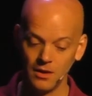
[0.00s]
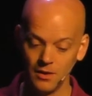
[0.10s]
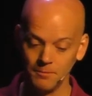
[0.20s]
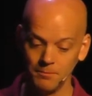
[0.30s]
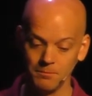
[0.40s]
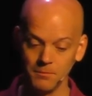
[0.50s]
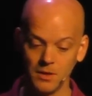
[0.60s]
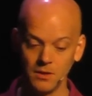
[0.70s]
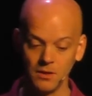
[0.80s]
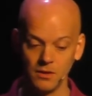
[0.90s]

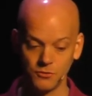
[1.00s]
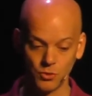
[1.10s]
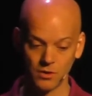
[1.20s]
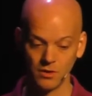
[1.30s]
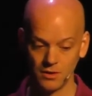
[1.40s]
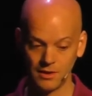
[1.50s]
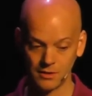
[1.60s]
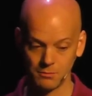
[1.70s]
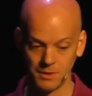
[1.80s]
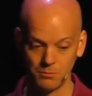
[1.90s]
I'll talk a
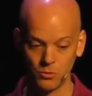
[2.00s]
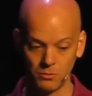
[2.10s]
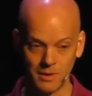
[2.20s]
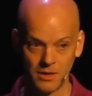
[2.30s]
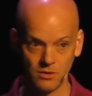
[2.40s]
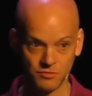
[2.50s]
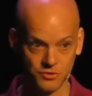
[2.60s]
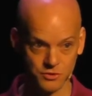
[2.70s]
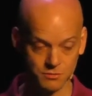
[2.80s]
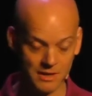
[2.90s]
little bit more about our
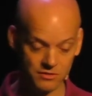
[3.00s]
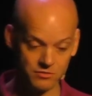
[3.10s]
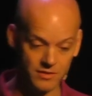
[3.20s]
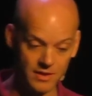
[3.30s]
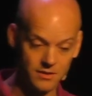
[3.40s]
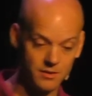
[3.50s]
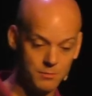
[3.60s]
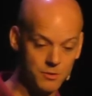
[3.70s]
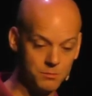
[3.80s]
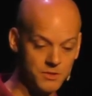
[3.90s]
future plans for that in a
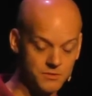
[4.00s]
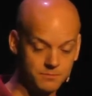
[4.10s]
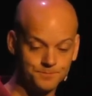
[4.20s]
moment.